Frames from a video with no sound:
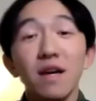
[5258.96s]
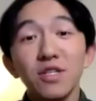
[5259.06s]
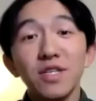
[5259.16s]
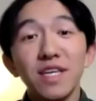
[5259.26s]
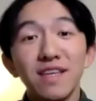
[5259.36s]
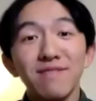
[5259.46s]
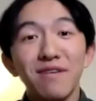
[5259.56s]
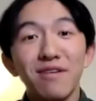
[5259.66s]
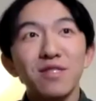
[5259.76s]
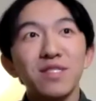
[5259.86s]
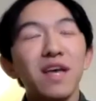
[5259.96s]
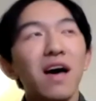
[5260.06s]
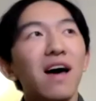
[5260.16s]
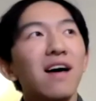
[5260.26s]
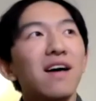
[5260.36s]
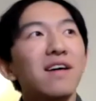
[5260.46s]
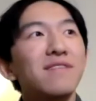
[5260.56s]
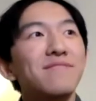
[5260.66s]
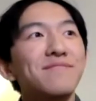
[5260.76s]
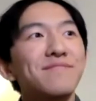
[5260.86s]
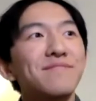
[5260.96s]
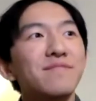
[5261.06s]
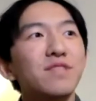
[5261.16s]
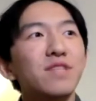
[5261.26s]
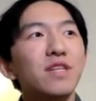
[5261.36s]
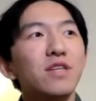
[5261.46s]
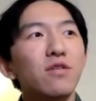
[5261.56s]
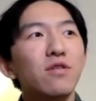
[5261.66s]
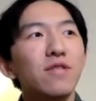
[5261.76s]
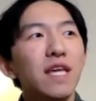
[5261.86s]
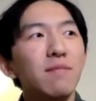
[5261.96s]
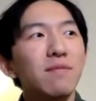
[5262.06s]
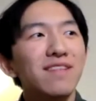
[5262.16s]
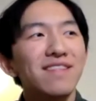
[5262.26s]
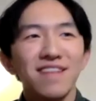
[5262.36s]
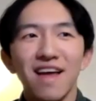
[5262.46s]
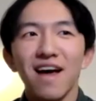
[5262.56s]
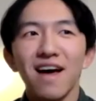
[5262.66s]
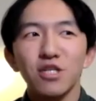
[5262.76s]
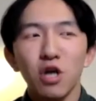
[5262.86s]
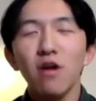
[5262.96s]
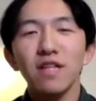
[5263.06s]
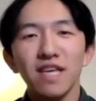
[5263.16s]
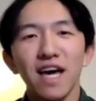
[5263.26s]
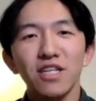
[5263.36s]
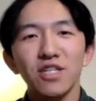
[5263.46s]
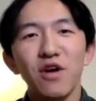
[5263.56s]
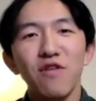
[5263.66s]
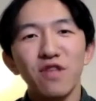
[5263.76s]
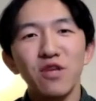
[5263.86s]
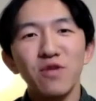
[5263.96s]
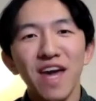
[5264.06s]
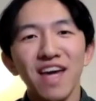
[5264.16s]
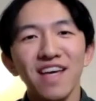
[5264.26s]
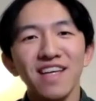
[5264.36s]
actually, there's a girl named Charlie actually over the UK.